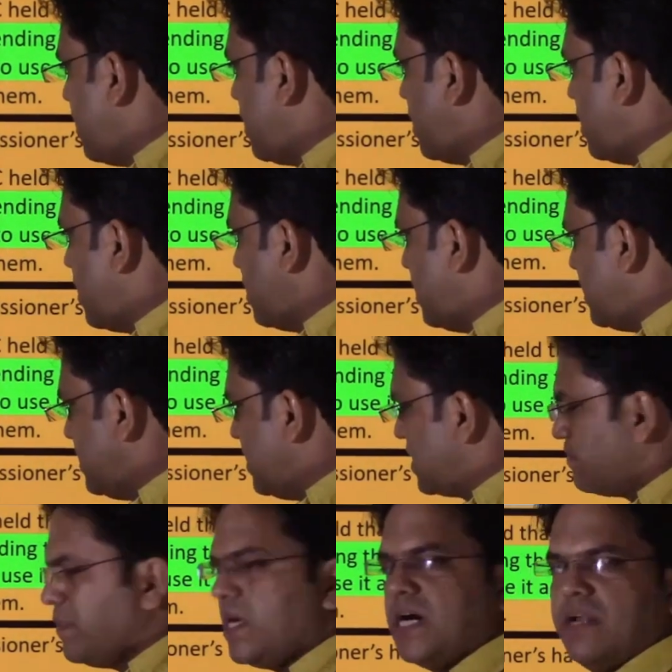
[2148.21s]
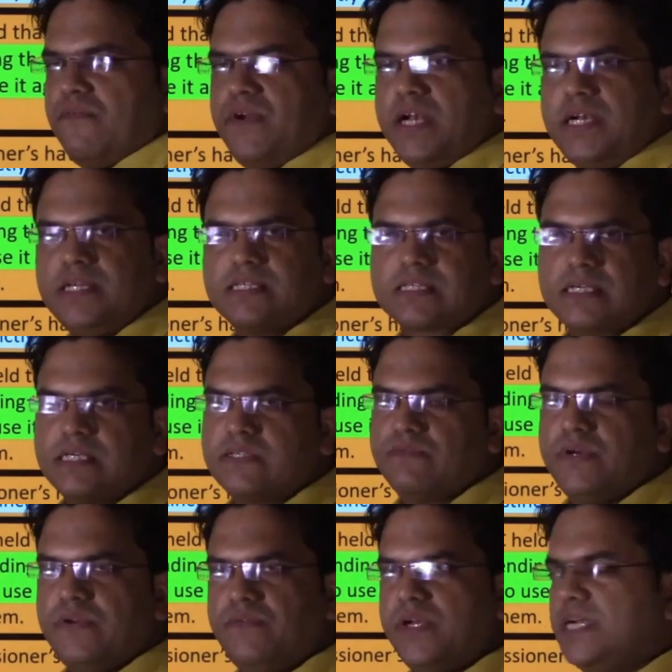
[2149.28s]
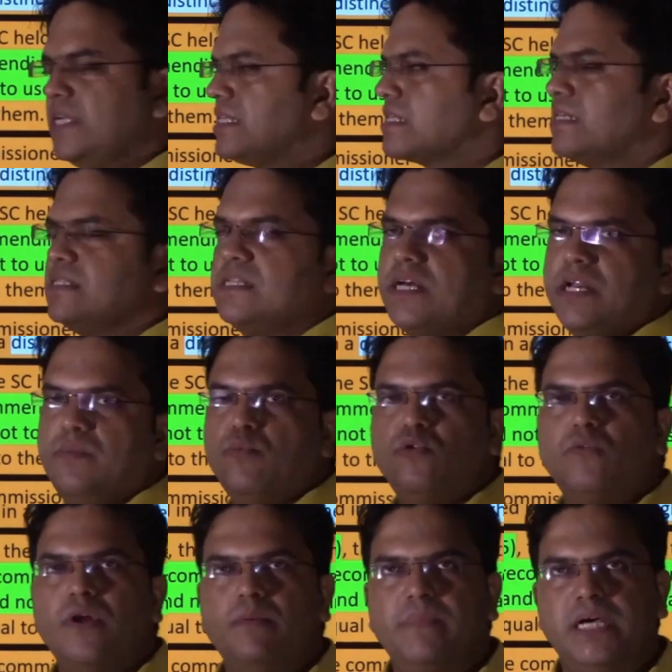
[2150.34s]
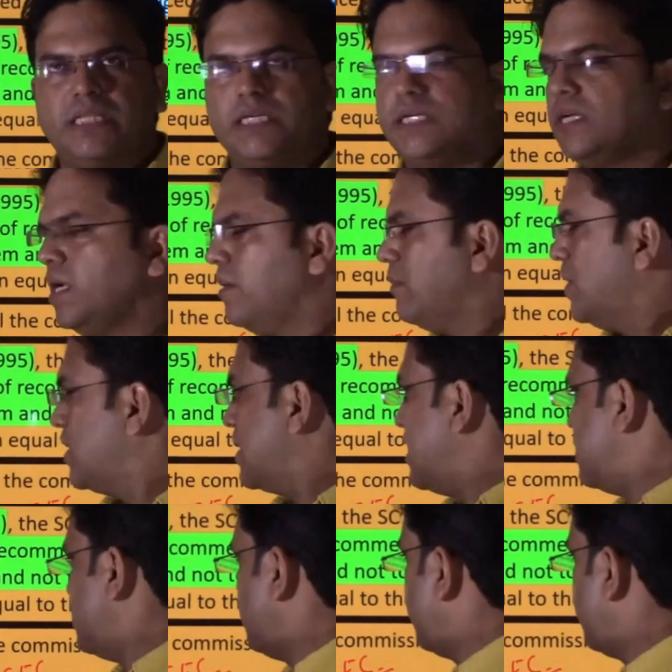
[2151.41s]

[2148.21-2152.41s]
Uh, the, this power we will discuss when we will discuss the removal method, but as